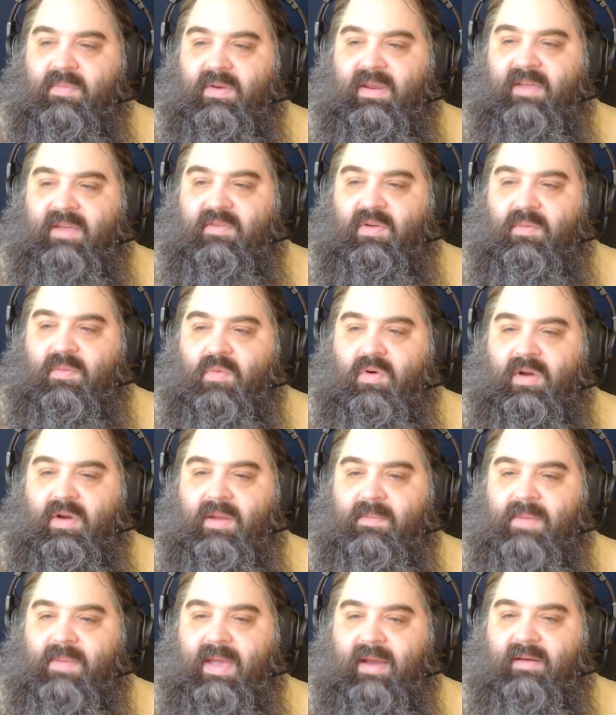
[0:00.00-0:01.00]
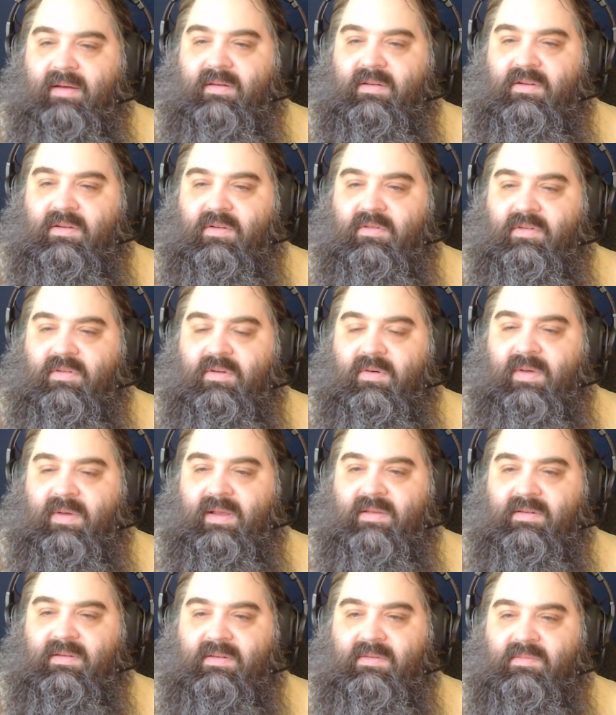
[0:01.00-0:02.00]
but given more impact due to
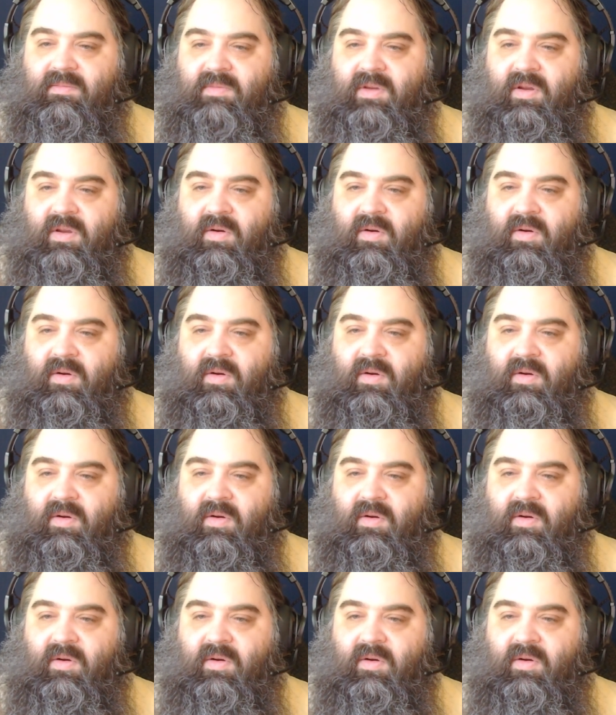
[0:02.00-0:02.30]
its,